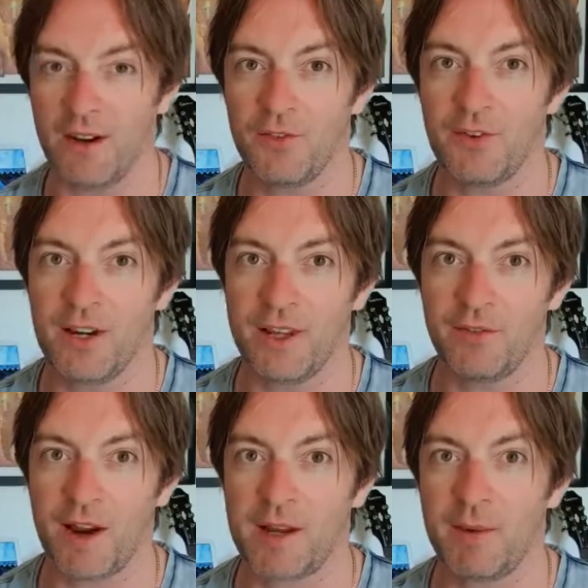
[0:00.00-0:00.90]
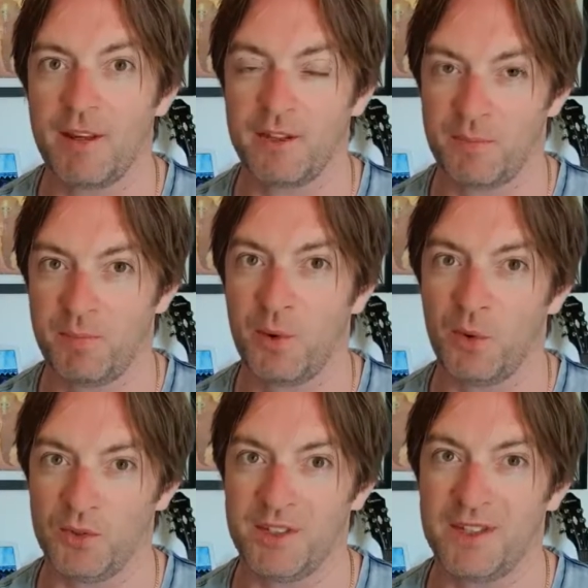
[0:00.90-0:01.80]
I really recommend just
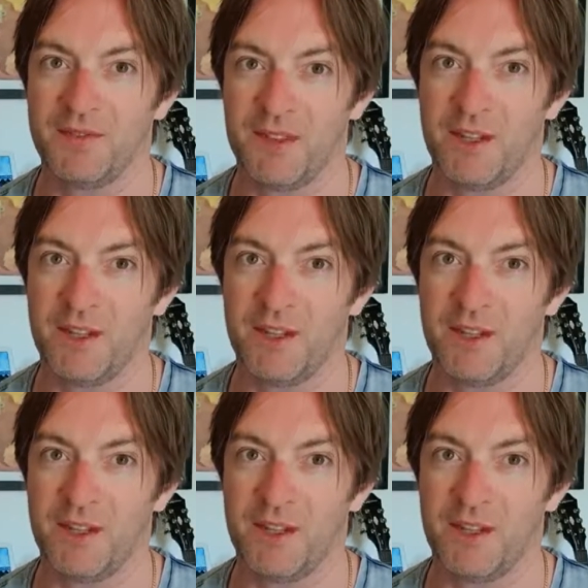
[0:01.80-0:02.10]
pause this